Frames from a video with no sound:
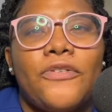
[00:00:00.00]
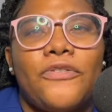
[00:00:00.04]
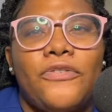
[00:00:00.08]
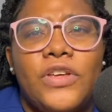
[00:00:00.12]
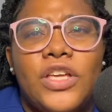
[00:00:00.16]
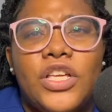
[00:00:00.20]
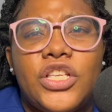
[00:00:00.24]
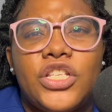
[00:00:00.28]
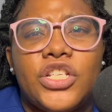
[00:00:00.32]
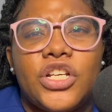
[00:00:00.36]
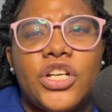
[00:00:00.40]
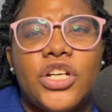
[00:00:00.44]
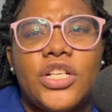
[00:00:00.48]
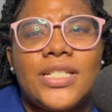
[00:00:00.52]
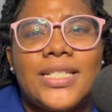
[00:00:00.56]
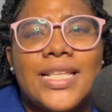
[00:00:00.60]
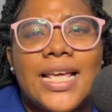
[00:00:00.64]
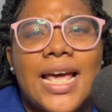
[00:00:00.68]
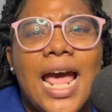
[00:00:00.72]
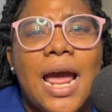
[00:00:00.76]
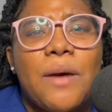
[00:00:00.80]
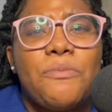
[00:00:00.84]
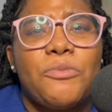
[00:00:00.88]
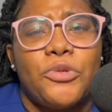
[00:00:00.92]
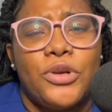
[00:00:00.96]
features
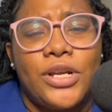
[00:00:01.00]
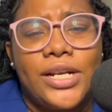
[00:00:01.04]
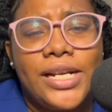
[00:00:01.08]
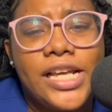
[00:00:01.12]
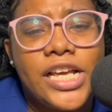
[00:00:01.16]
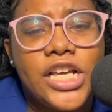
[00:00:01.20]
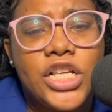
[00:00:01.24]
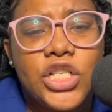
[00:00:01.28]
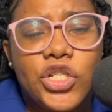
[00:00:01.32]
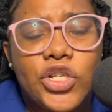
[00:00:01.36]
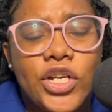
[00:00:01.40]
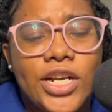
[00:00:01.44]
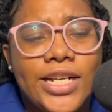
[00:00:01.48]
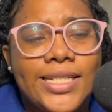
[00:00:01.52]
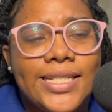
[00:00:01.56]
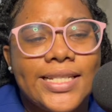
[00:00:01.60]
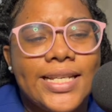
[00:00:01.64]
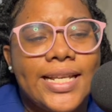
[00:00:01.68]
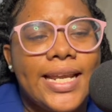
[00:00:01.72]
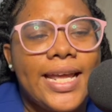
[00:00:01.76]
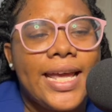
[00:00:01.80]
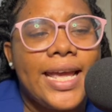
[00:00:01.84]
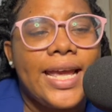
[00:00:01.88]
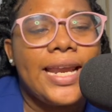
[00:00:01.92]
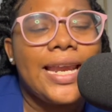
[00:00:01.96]
that I'm really
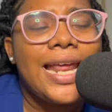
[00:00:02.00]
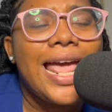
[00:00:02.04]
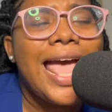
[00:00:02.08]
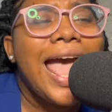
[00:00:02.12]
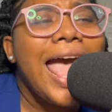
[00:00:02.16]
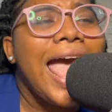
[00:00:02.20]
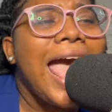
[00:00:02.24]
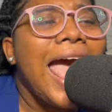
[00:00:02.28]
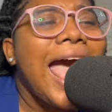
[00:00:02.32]
interested in,